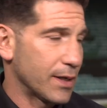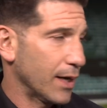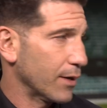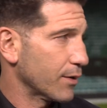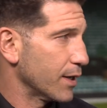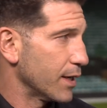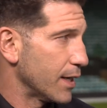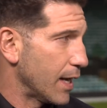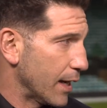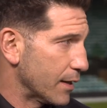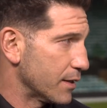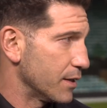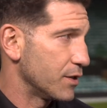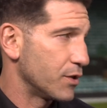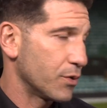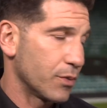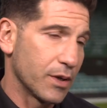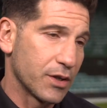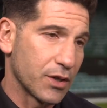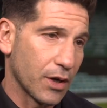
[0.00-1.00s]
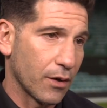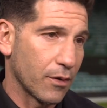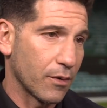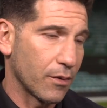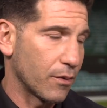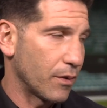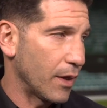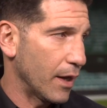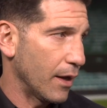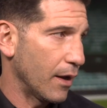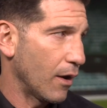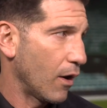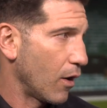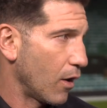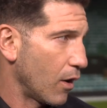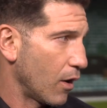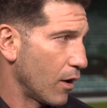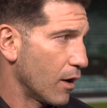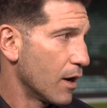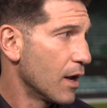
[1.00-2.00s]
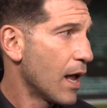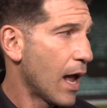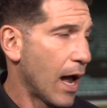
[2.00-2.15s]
how connected to each other they are,